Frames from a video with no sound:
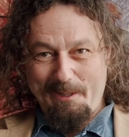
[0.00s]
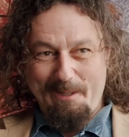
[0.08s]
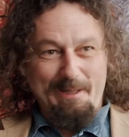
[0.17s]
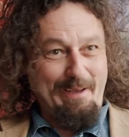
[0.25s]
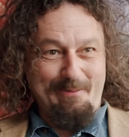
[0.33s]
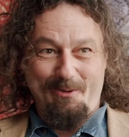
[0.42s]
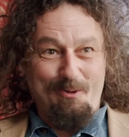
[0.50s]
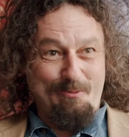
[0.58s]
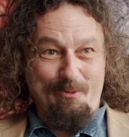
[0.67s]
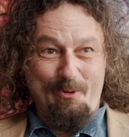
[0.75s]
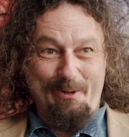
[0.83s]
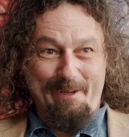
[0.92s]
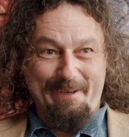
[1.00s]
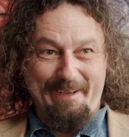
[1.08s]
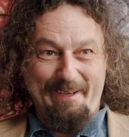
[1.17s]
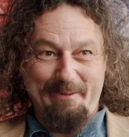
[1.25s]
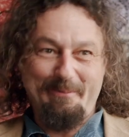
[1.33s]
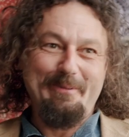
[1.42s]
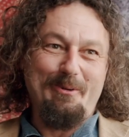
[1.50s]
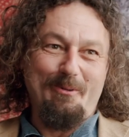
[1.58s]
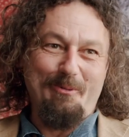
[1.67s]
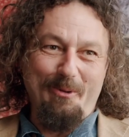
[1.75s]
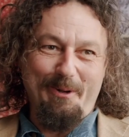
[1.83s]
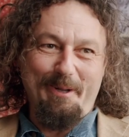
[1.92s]
They haven't got a Royal Arcade, we've got
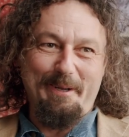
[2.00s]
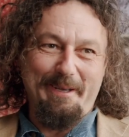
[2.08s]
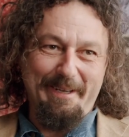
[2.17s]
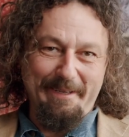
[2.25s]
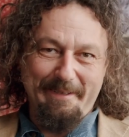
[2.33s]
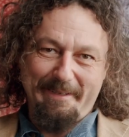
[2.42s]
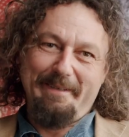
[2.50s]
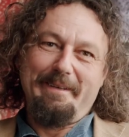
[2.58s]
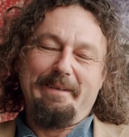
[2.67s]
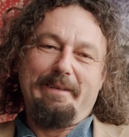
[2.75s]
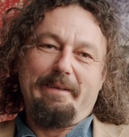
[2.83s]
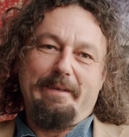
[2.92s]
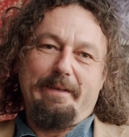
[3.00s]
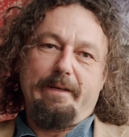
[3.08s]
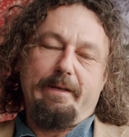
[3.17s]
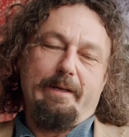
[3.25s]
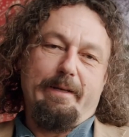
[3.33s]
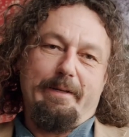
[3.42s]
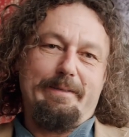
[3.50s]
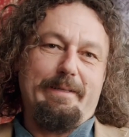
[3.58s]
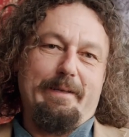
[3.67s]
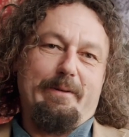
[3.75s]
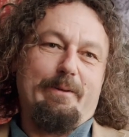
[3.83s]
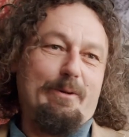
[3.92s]
a Royal Arcade, because
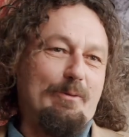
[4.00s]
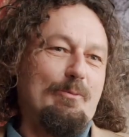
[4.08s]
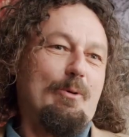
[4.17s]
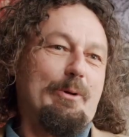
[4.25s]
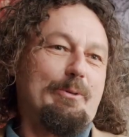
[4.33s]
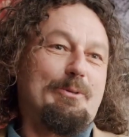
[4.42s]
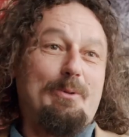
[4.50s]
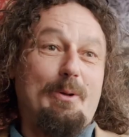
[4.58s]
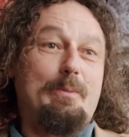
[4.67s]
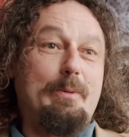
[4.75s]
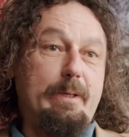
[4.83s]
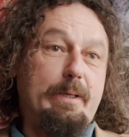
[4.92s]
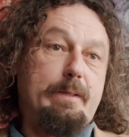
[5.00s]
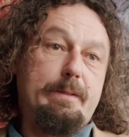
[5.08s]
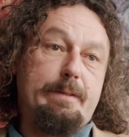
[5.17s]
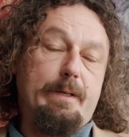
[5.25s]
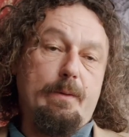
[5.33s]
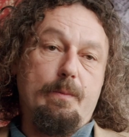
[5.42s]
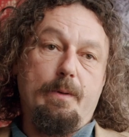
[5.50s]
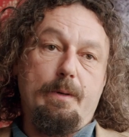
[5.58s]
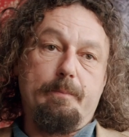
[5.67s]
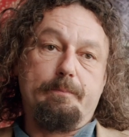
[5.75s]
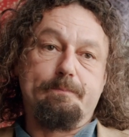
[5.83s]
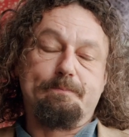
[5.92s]
they got a Royal to open it.
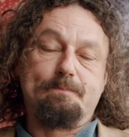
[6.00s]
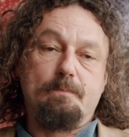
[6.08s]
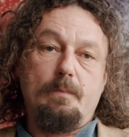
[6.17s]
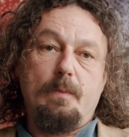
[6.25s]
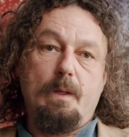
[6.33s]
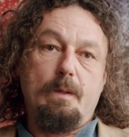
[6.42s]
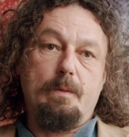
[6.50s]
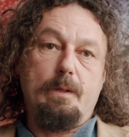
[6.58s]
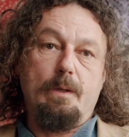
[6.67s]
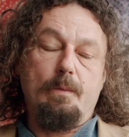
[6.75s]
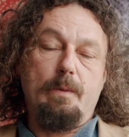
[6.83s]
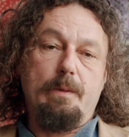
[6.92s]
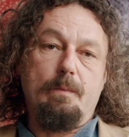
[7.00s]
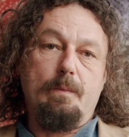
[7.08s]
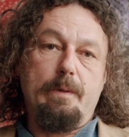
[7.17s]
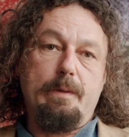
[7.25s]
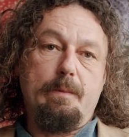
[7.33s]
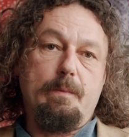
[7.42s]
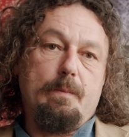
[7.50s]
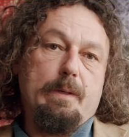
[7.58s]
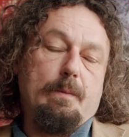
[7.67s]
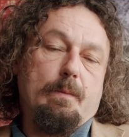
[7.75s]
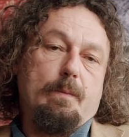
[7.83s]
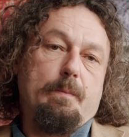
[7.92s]
So, you know,
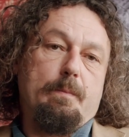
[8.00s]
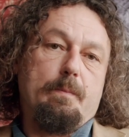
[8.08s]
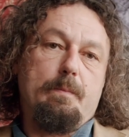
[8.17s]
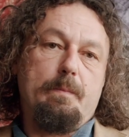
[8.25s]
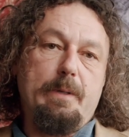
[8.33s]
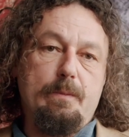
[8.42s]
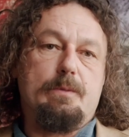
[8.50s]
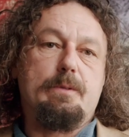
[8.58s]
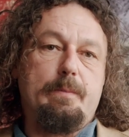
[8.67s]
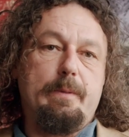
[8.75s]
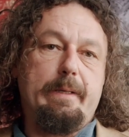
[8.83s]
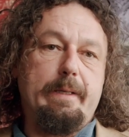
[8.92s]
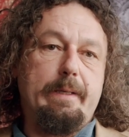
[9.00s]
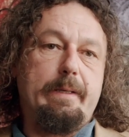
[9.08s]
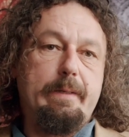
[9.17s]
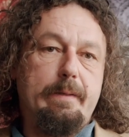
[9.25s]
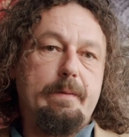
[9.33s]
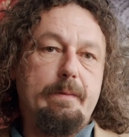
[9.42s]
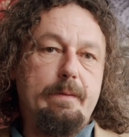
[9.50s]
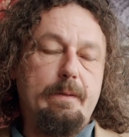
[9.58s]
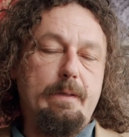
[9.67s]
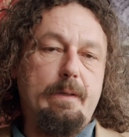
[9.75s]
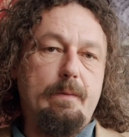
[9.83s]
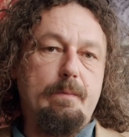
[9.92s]
we were built to be,
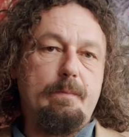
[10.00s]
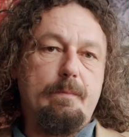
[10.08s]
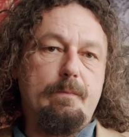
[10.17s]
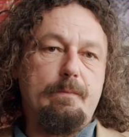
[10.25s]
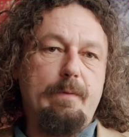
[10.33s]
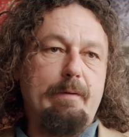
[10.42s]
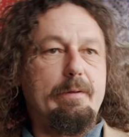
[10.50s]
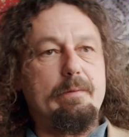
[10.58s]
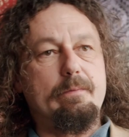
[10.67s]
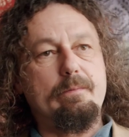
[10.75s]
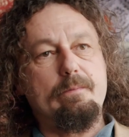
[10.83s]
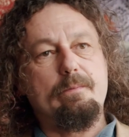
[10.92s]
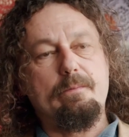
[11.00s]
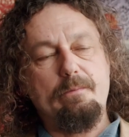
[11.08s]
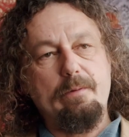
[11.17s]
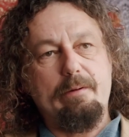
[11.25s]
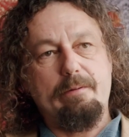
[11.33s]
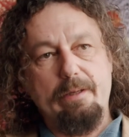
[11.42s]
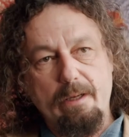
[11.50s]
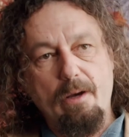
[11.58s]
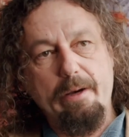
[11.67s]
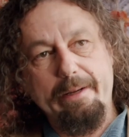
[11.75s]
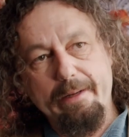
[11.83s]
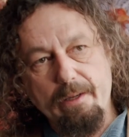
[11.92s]
you know, very, very
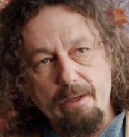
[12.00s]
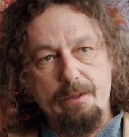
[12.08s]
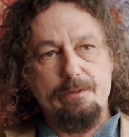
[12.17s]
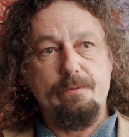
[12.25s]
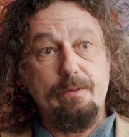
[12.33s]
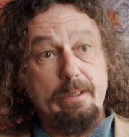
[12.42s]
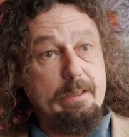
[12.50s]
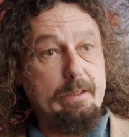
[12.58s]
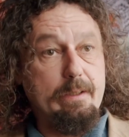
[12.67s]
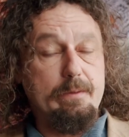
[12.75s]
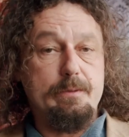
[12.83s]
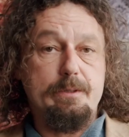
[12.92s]
high class, really, you know.